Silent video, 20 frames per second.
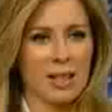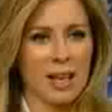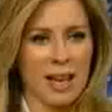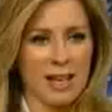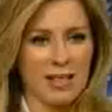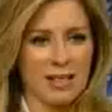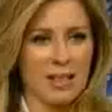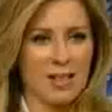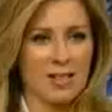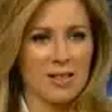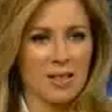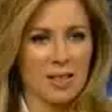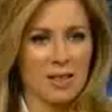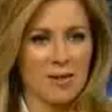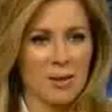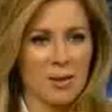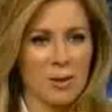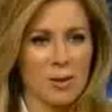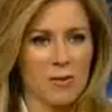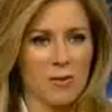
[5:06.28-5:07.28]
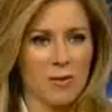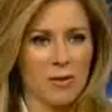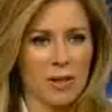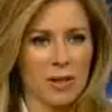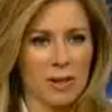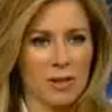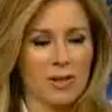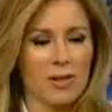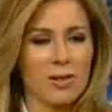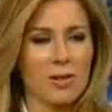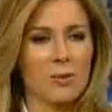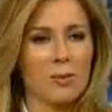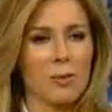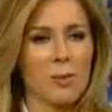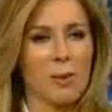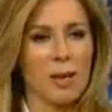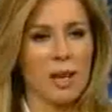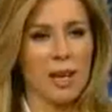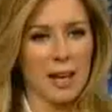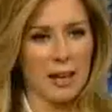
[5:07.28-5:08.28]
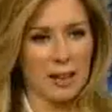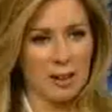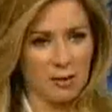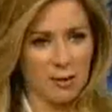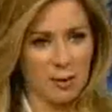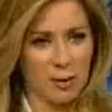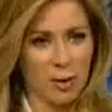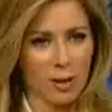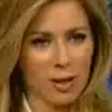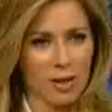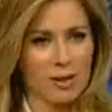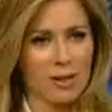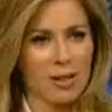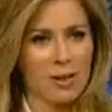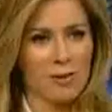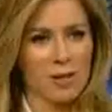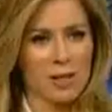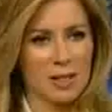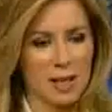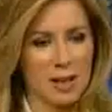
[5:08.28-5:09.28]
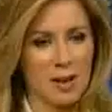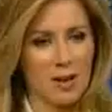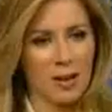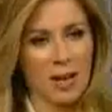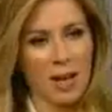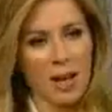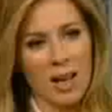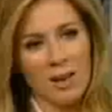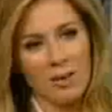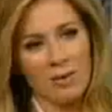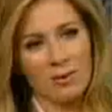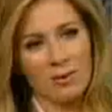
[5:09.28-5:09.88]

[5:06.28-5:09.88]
gas-guzzling vehicles. When we can't afford it, then we say, okay,